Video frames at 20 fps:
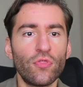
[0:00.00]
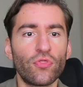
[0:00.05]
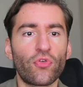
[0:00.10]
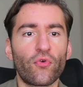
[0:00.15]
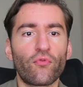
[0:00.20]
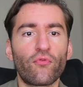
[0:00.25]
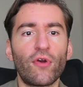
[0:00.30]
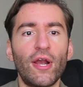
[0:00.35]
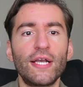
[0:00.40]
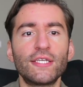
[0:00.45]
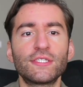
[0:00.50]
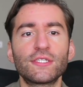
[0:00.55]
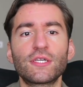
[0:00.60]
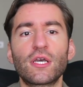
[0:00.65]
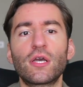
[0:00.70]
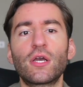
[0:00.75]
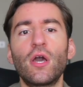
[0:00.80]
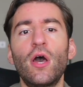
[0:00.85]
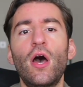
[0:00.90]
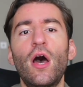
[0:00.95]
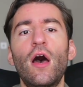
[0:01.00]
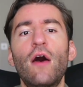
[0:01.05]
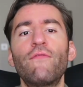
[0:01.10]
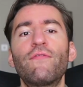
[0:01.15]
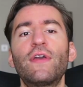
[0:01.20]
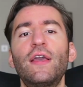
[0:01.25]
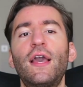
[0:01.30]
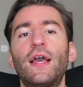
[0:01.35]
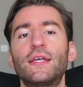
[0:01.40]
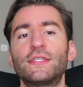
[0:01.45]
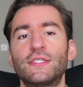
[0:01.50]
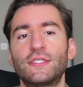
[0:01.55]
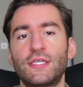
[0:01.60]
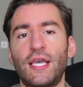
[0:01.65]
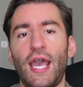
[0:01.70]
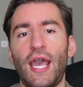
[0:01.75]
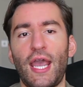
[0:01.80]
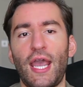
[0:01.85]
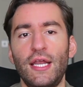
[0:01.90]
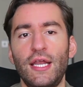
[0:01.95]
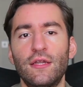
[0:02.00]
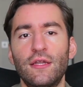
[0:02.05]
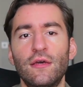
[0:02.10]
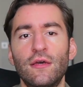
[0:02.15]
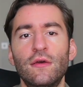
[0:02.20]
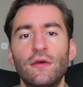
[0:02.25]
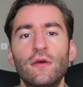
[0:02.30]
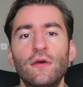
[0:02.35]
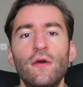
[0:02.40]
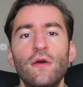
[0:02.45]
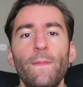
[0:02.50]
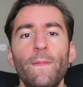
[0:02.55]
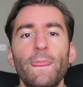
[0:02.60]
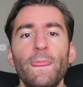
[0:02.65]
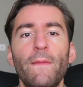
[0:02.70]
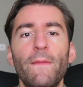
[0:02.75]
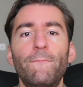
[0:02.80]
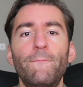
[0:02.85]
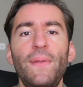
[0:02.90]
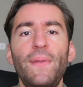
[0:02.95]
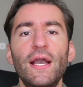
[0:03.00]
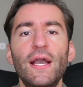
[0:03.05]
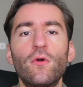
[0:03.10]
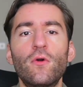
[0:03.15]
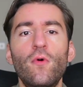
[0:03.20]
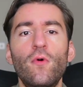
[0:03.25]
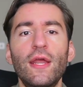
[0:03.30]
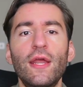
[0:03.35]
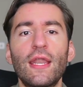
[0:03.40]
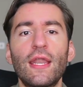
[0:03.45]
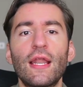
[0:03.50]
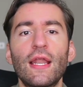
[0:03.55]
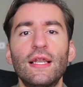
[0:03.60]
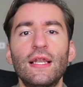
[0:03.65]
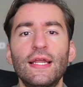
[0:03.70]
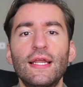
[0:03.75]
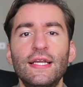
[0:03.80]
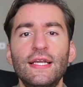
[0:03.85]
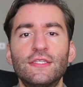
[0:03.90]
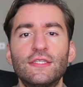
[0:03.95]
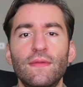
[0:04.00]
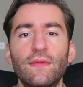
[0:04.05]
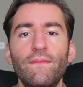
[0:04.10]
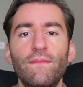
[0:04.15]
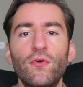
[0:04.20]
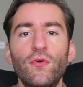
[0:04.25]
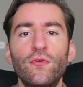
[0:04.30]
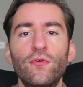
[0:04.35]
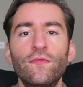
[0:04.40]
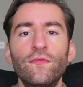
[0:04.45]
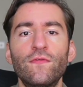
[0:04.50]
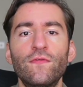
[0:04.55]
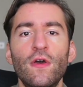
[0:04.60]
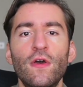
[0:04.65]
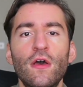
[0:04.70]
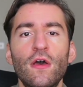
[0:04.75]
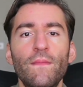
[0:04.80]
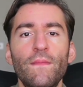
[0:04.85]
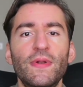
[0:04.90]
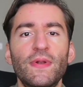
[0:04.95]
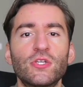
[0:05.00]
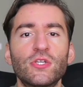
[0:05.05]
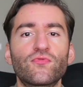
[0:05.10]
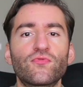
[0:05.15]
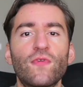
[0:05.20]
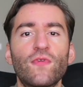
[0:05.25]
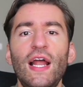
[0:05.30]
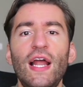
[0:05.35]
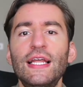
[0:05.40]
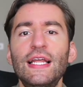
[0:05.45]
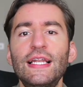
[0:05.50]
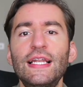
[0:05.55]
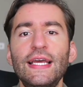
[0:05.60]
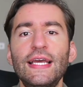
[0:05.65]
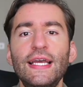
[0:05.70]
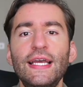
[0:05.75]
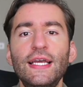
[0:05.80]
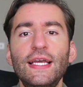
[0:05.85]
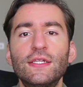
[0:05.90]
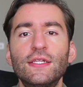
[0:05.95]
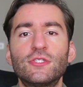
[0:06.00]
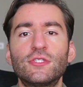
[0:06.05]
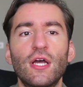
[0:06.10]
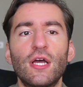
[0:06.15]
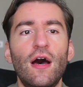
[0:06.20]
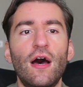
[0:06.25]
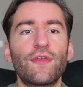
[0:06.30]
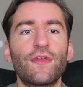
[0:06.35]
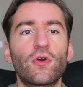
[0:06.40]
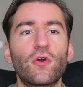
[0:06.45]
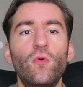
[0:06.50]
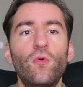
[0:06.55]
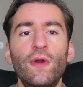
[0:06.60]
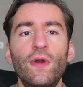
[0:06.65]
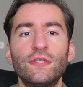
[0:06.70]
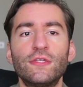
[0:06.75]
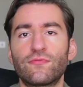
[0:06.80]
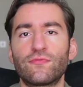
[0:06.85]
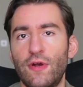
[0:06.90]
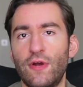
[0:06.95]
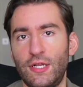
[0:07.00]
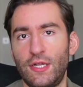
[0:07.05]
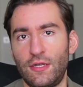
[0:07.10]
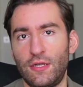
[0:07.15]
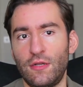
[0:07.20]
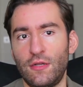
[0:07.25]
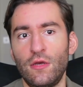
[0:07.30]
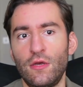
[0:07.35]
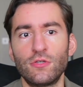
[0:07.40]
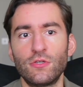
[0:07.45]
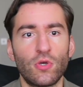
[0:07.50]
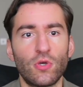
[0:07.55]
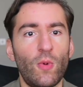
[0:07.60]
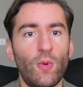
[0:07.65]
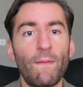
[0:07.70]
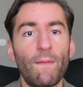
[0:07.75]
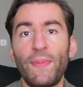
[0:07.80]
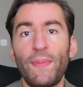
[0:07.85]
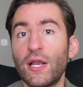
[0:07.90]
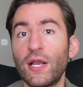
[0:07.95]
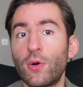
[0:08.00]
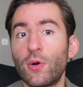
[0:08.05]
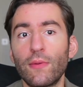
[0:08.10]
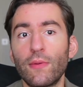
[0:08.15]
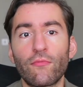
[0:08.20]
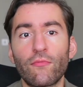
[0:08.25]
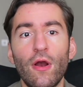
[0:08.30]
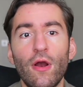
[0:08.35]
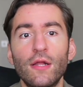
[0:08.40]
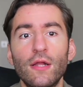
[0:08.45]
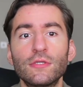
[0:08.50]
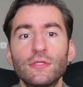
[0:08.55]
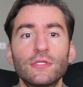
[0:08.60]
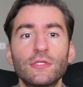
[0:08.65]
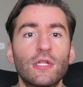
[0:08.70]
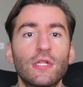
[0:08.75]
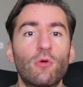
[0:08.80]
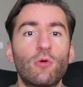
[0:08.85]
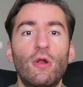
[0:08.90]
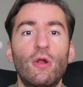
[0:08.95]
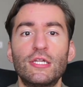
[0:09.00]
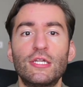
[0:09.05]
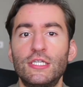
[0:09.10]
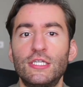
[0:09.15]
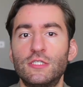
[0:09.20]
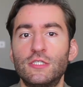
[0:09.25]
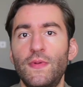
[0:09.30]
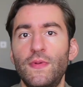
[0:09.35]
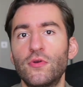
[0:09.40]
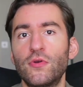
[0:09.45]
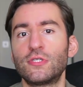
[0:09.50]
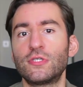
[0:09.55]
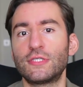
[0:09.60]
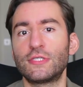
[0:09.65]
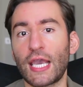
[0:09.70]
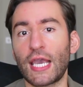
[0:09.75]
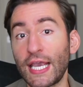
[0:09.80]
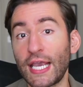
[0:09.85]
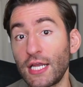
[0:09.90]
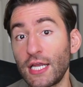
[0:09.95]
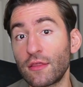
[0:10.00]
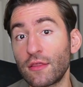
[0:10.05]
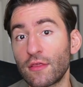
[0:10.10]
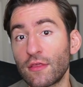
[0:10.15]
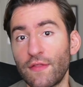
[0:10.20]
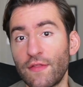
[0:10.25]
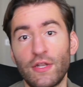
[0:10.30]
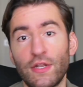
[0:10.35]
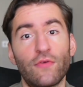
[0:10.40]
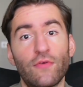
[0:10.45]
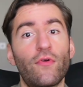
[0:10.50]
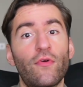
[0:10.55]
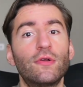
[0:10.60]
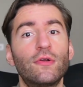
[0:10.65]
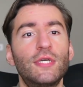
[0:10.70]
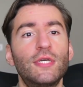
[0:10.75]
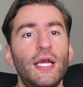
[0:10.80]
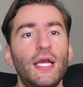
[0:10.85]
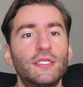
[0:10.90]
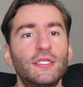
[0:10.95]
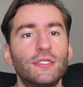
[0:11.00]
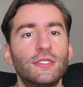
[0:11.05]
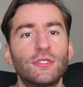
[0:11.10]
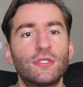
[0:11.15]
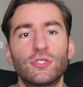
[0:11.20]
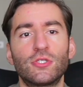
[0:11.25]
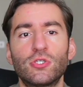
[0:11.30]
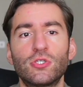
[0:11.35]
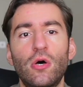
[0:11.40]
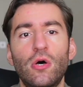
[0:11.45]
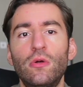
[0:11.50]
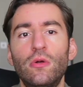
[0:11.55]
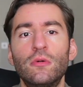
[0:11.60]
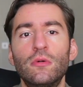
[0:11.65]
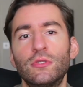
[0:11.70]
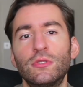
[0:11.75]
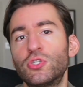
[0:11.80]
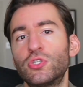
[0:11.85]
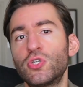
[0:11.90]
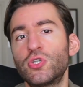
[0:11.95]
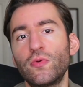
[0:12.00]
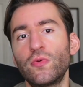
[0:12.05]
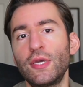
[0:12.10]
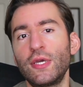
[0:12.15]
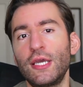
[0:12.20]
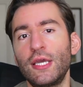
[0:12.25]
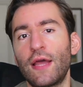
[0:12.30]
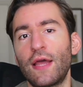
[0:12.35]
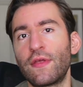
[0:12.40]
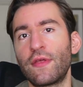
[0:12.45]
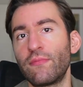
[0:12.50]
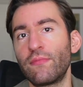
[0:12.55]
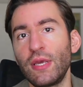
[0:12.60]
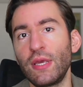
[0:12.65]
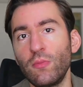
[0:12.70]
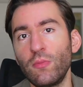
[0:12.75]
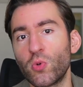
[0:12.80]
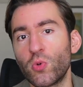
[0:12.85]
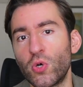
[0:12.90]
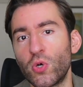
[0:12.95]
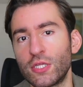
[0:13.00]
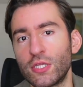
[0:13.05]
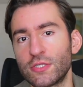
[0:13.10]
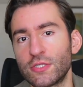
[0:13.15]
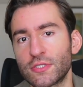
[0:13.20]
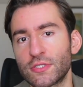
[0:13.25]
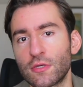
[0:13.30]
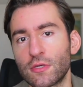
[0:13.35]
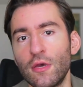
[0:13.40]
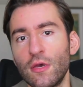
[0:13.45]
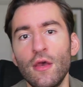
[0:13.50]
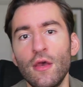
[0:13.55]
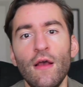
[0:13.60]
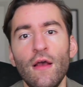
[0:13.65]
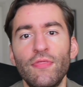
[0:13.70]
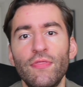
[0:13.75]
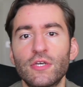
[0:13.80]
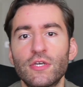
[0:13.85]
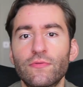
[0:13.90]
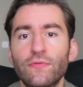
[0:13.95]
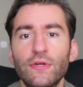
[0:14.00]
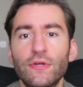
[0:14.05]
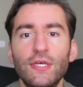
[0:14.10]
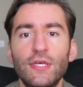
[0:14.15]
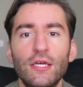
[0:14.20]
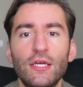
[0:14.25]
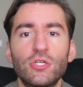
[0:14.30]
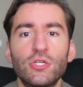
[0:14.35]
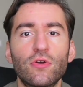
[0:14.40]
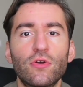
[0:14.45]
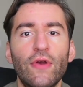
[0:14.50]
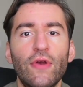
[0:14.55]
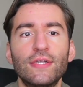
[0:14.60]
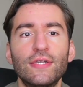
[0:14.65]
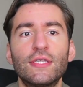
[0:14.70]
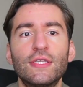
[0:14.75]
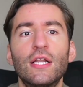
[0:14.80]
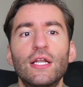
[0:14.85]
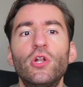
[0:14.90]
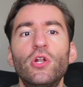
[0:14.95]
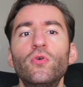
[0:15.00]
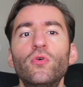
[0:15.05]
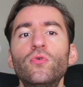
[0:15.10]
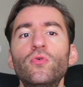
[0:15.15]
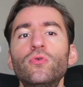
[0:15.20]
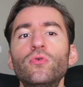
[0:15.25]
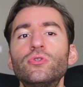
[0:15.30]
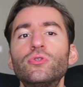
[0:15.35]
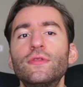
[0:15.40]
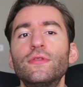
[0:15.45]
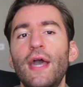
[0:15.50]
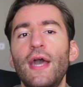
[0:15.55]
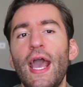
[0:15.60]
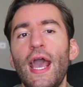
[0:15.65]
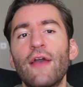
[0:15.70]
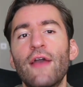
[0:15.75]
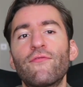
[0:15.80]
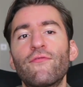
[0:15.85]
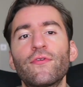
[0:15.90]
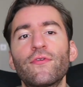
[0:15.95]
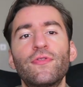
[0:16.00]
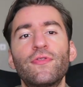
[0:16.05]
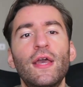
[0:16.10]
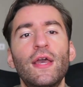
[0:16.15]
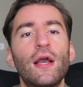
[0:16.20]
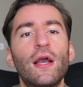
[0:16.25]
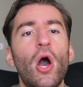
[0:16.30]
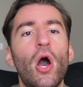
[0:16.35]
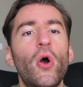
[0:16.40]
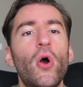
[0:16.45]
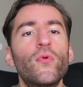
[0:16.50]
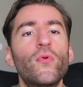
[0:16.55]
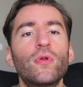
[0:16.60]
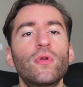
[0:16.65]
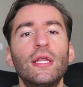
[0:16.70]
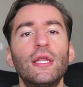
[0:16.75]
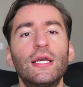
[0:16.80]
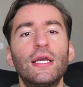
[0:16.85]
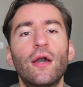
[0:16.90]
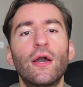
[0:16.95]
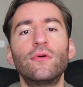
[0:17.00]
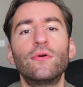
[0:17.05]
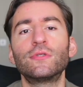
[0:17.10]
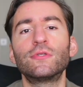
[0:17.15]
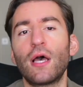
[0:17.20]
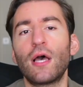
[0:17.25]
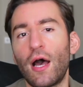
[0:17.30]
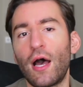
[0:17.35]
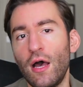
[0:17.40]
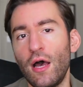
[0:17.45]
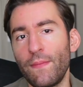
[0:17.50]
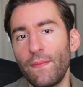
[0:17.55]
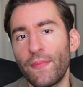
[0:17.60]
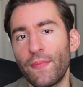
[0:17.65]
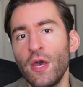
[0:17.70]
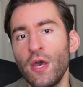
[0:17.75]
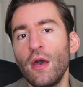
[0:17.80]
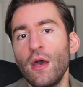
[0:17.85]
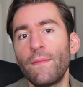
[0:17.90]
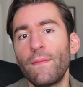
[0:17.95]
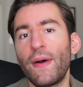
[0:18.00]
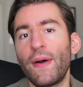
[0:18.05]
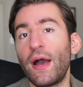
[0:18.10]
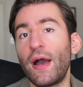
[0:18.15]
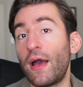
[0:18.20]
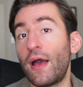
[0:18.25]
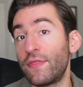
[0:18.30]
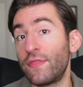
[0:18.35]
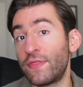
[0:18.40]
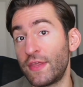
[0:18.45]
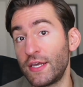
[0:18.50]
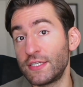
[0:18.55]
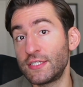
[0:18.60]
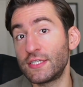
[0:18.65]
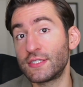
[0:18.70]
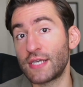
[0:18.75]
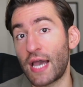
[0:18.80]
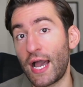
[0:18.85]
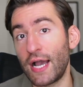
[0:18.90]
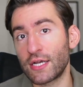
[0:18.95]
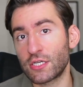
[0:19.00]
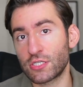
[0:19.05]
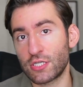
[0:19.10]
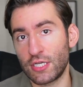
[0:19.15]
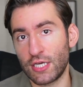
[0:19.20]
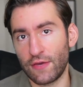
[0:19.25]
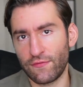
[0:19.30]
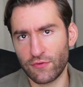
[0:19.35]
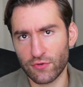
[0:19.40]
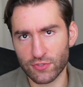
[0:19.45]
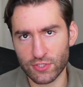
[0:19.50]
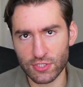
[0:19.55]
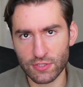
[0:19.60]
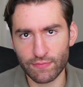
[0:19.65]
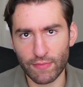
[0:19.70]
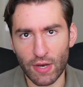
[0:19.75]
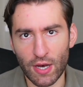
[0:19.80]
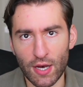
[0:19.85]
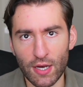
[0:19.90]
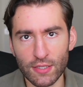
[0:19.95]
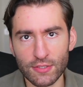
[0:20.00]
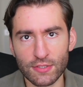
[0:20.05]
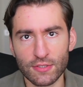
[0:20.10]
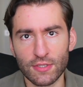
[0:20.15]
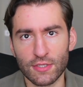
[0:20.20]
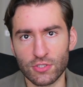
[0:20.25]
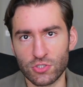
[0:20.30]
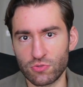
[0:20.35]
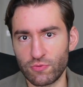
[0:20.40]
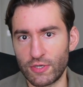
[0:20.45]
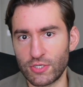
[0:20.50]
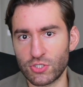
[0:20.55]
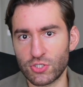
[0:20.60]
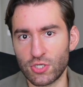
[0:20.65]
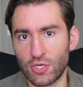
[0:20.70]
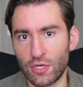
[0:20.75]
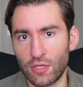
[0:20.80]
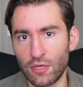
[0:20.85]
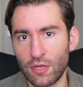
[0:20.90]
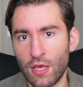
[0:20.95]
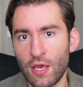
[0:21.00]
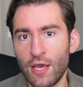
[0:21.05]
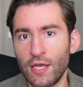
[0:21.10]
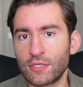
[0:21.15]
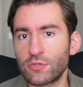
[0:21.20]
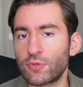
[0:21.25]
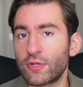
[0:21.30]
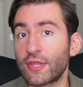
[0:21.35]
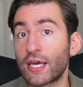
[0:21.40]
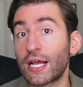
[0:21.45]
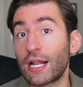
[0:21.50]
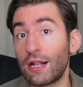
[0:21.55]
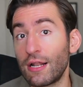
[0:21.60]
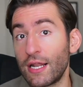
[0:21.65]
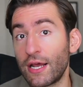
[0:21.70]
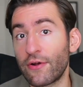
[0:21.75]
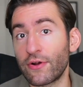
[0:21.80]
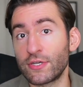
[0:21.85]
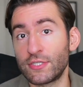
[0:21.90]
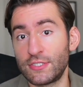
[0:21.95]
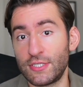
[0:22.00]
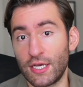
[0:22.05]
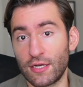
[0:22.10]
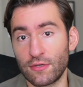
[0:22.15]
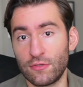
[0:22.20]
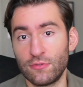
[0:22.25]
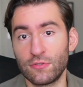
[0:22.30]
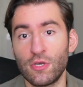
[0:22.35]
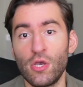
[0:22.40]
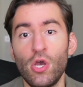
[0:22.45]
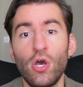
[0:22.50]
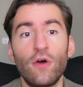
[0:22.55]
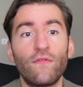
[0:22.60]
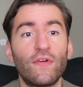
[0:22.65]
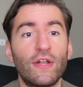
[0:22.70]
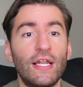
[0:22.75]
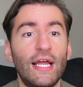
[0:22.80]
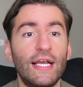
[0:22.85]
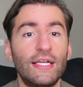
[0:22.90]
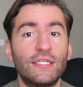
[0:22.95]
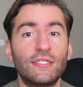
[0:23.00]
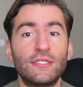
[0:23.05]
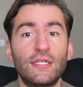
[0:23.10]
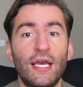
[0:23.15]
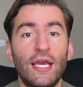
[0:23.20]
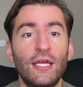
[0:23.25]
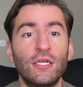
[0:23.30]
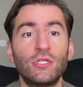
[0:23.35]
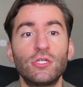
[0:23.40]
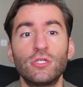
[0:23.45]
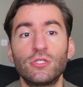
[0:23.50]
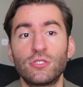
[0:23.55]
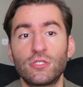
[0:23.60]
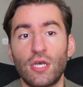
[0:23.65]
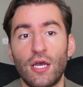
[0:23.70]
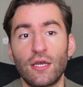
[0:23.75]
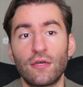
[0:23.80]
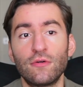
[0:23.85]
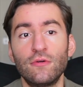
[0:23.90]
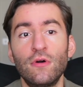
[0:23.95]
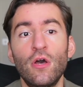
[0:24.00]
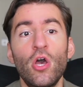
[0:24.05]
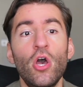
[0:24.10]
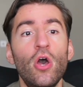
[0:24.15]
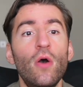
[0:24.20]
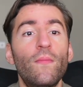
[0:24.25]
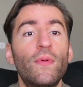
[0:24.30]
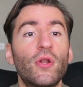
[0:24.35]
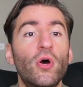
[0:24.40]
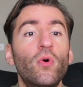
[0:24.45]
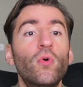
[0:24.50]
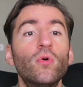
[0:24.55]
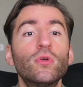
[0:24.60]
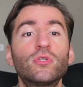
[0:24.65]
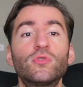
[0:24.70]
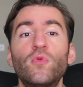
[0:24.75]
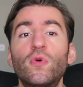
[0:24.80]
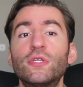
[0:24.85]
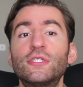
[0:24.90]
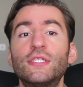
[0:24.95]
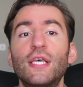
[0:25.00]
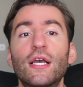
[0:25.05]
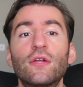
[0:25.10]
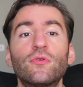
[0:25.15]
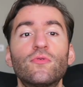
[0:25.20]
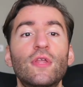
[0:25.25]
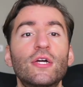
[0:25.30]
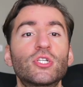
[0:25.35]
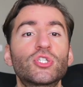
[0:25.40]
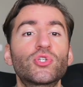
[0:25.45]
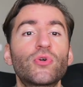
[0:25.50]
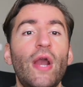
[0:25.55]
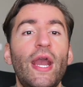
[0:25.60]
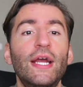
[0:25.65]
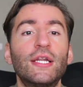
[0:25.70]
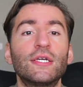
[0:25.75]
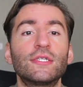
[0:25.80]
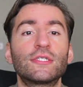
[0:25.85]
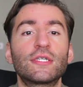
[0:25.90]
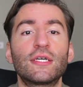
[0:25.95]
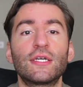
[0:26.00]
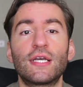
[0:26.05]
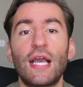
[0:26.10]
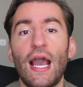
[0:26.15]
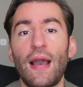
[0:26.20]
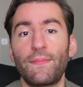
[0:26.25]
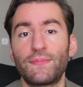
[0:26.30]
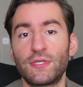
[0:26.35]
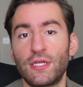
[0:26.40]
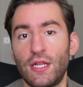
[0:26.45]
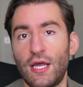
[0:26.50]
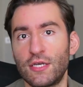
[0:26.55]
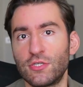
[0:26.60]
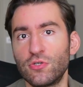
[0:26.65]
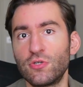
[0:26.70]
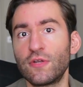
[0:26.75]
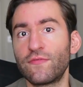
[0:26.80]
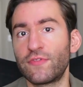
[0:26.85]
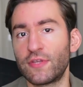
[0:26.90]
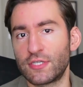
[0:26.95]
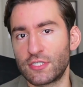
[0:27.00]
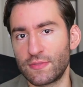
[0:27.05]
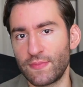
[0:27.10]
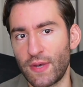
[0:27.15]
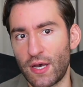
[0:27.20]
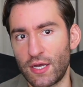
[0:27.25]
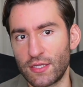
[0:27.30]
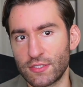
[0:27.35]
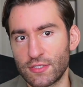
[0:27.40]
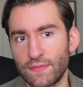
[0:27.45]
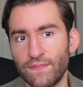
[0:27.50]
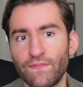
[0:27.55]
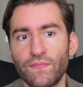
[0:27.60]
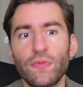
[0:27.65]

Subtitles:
The risk curve cascade. Bitcoin leads the move, but its rally leads to other coins running. So when Bitcoin runs, liquidity spills into ETH, and then it rotates into Sol and Sui, and then meme coins. This rotation creates the illusion that everything only goes up, but this is actually, if you're smart and switched on, it's one of the clearest signals of a late stage cycle, but also a signal that traders can capitalize on if they're smart.